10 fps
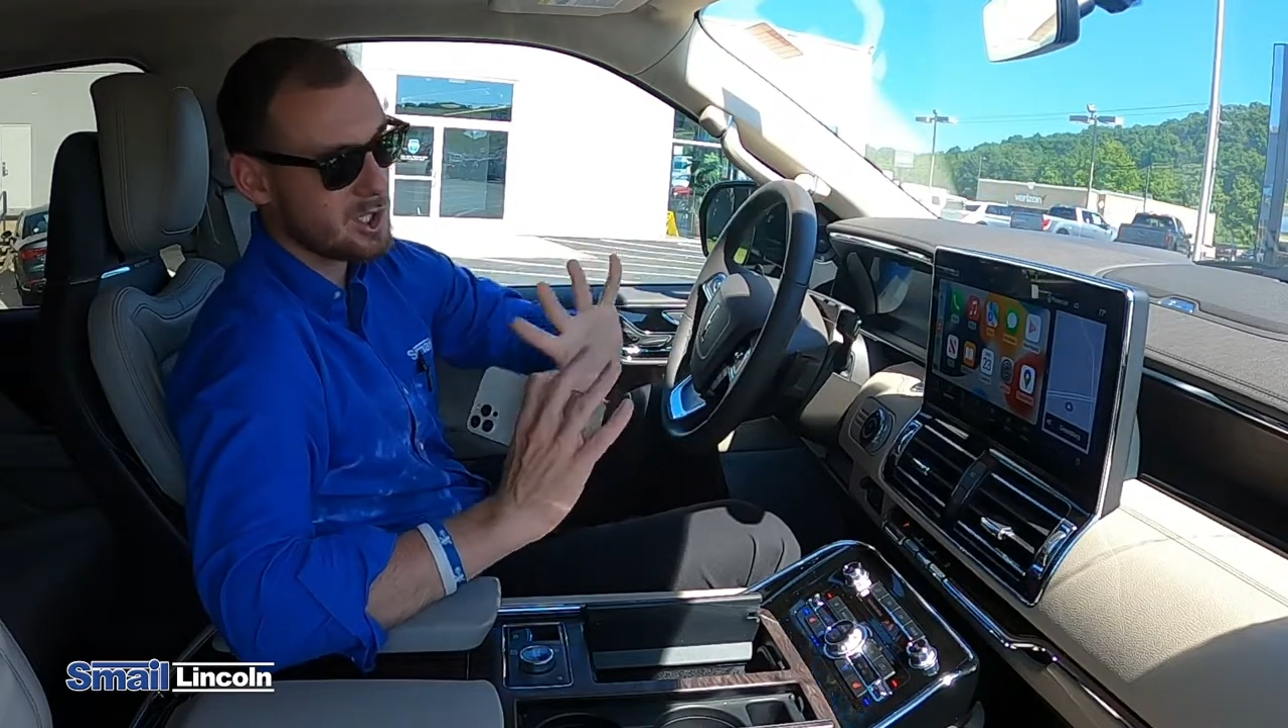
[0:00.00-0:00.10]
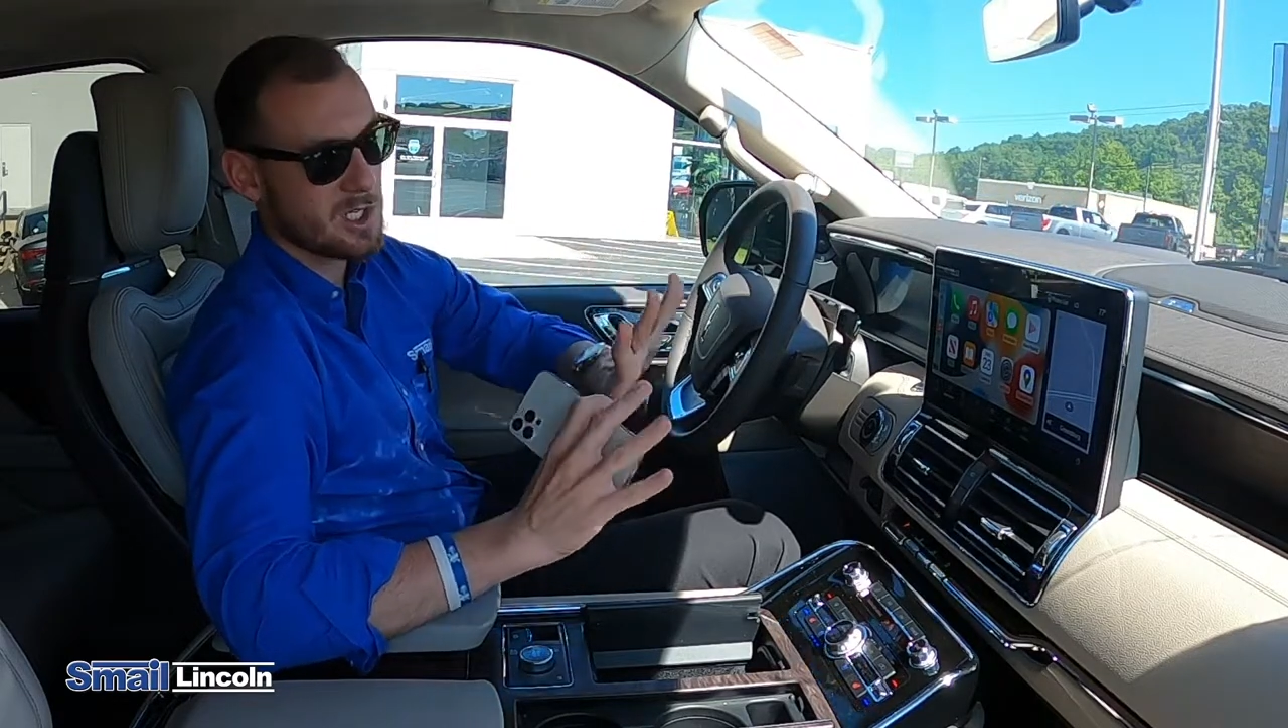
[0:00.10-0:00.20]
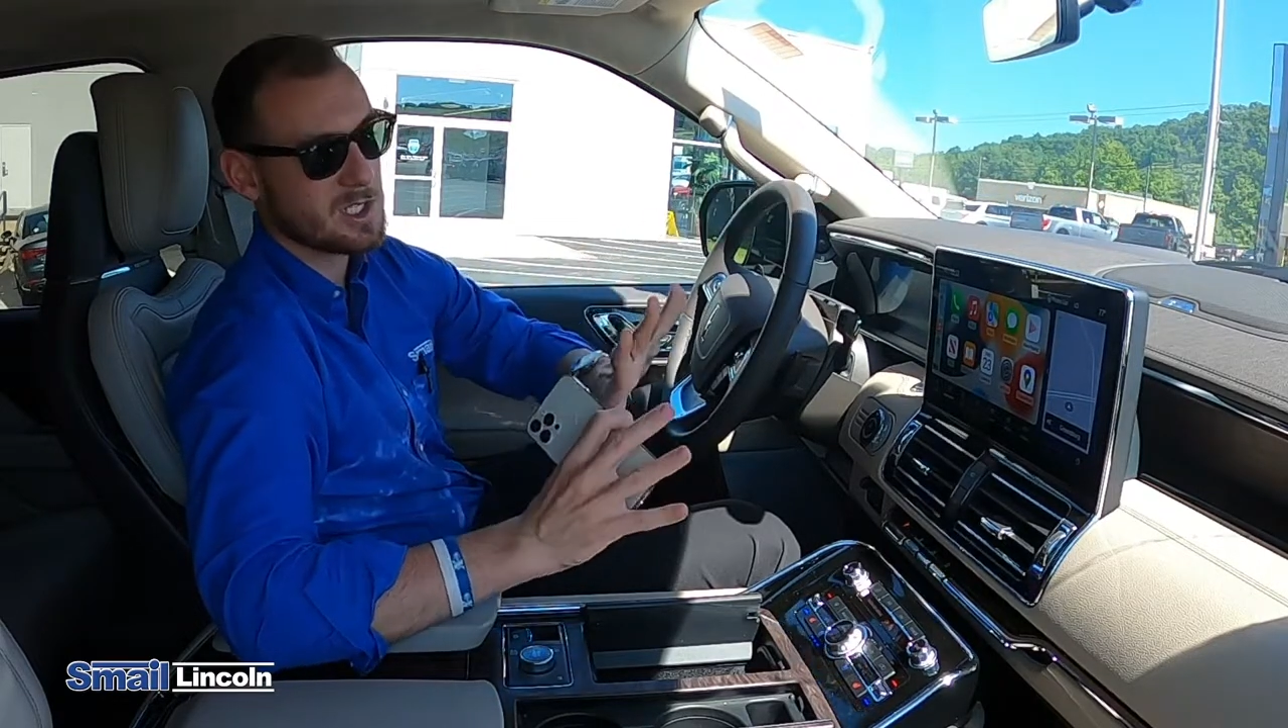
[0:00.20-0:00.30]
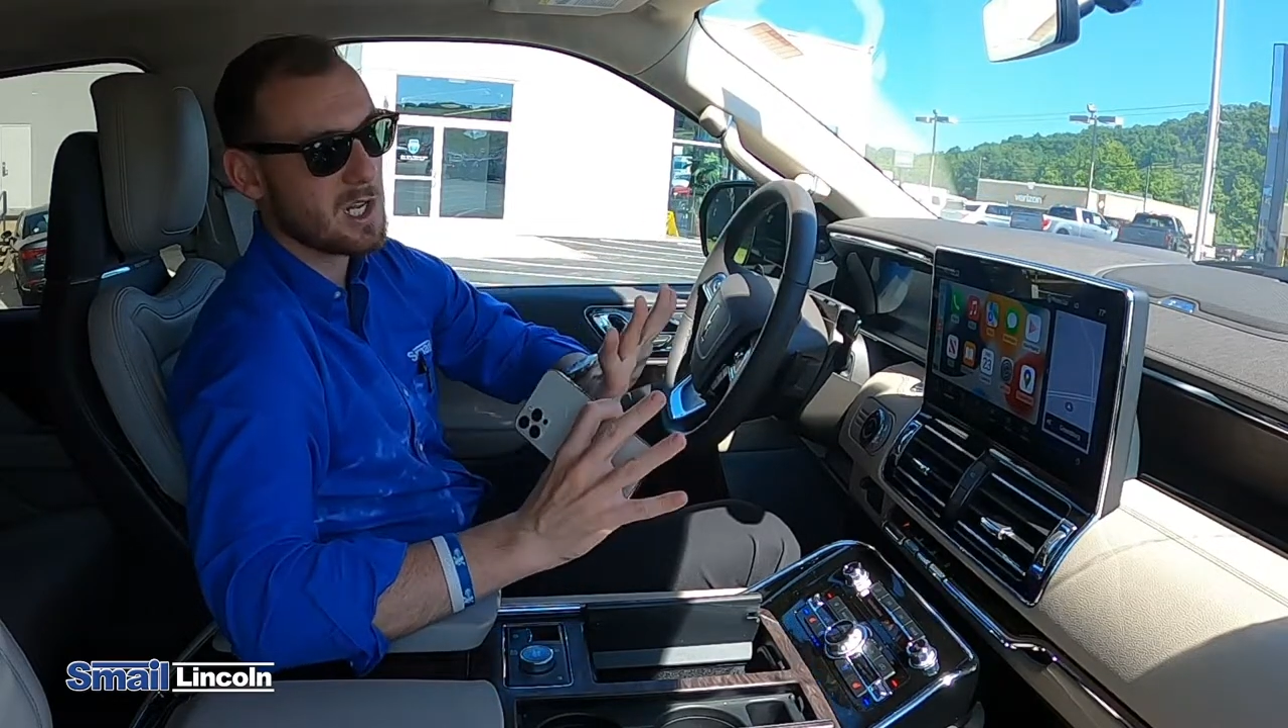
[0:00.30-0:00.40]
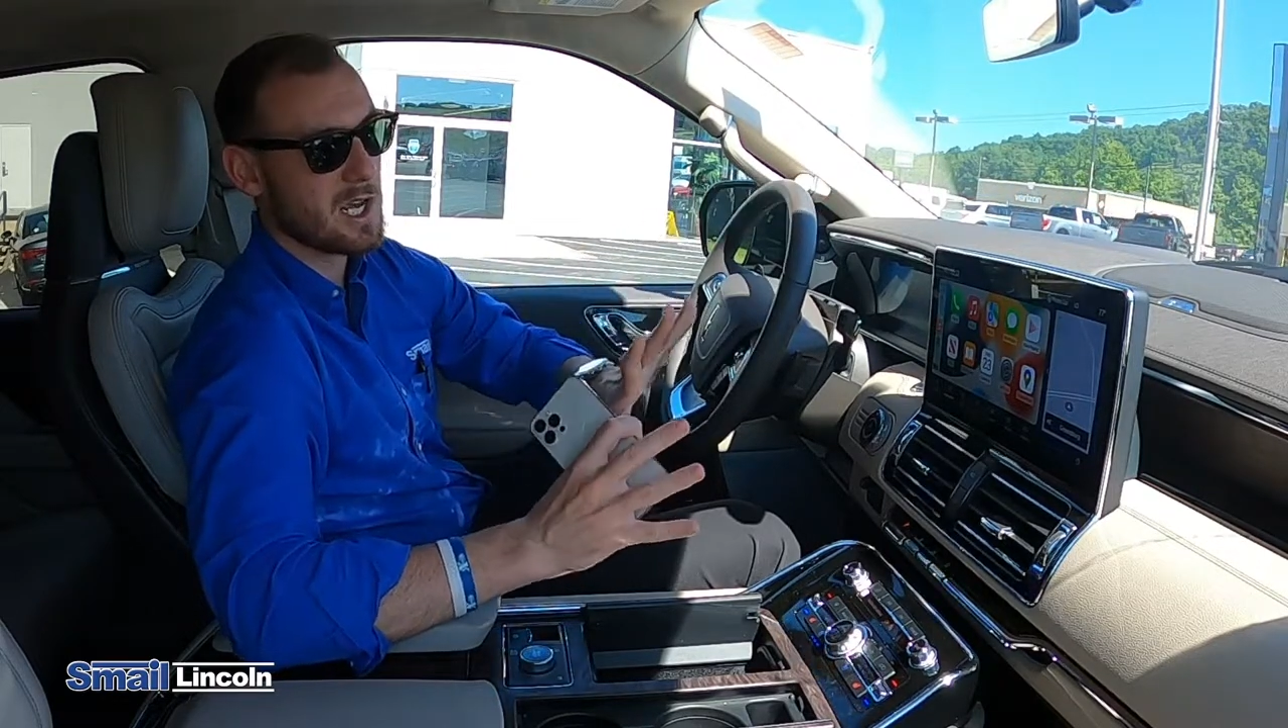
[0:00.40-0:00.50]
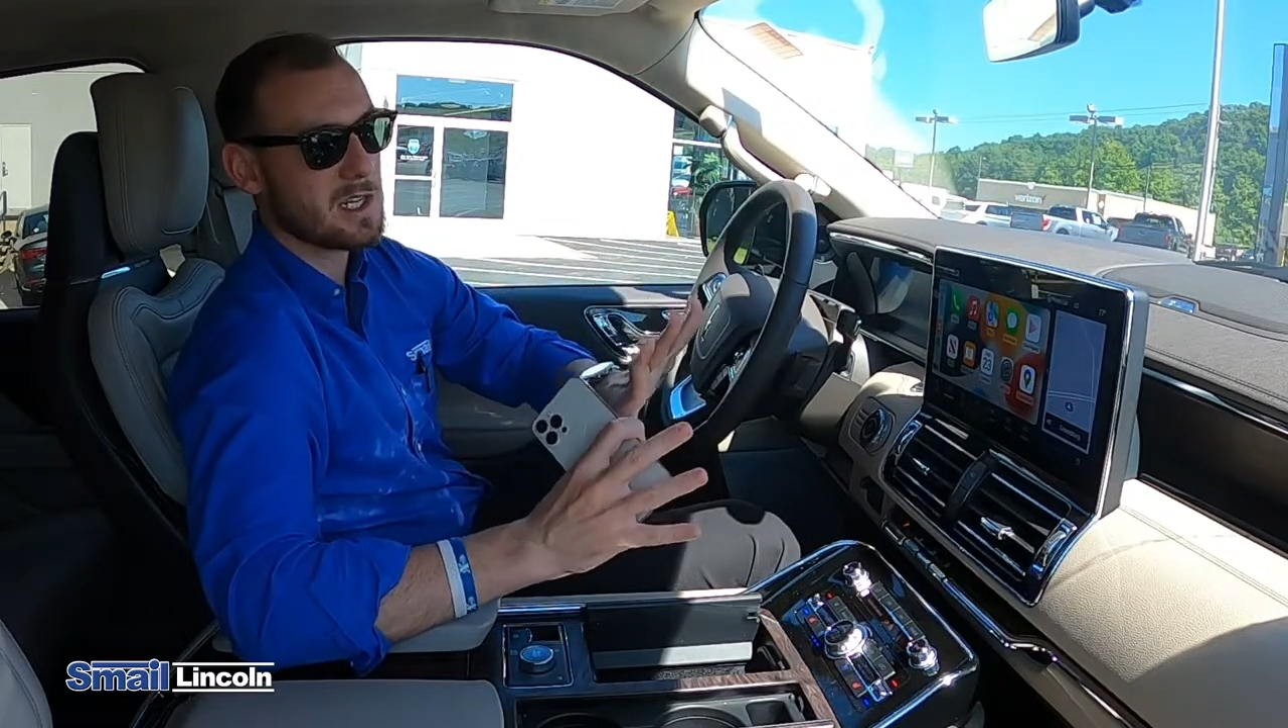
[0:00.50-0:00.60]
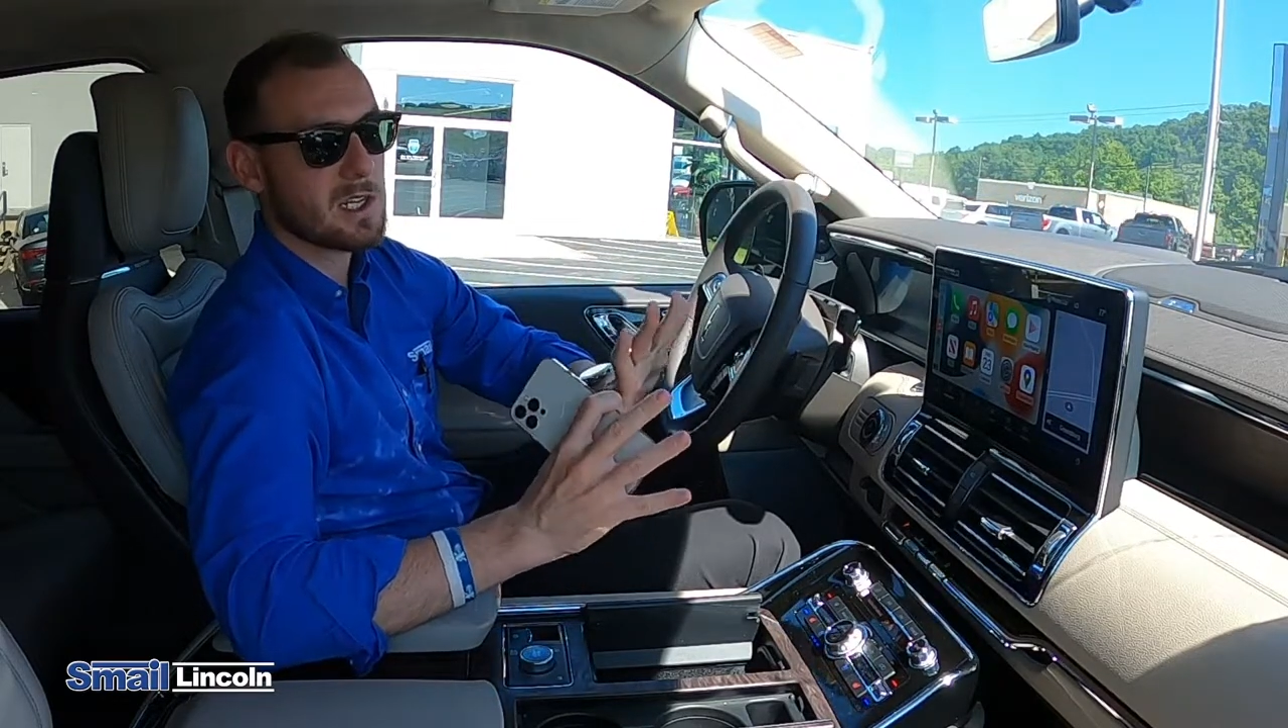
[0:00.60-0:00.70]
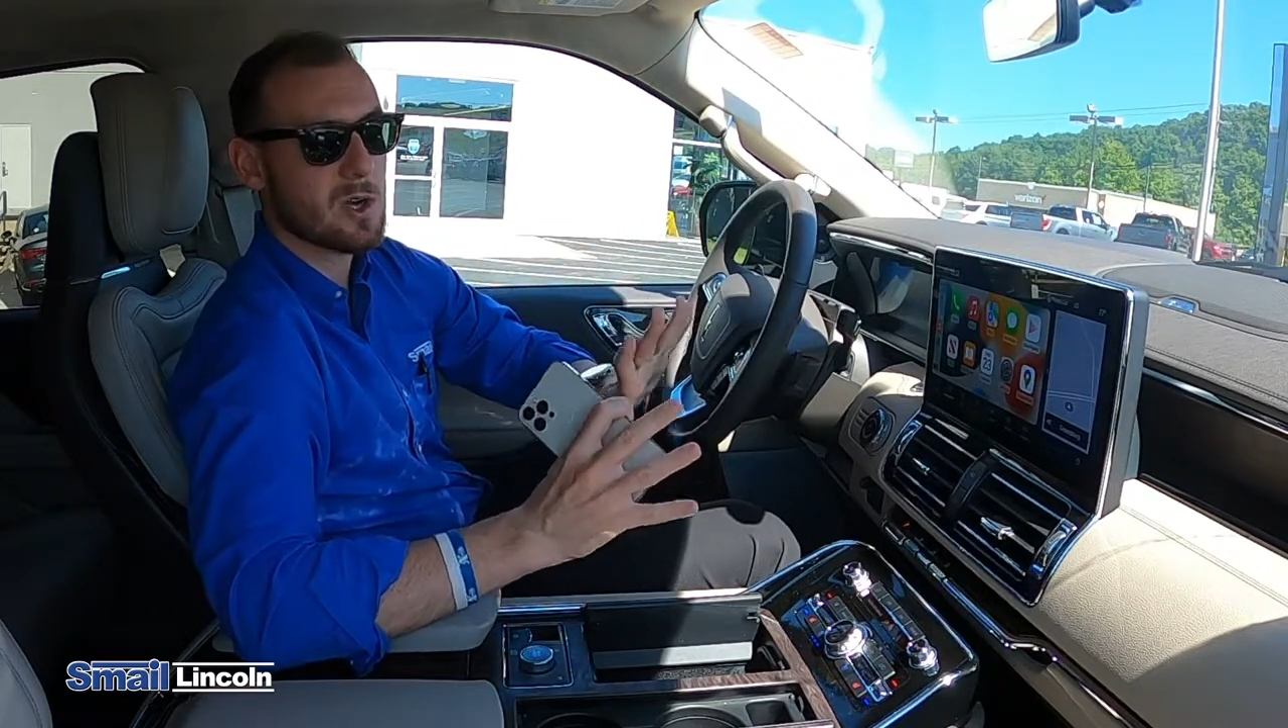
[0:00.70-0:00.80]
just like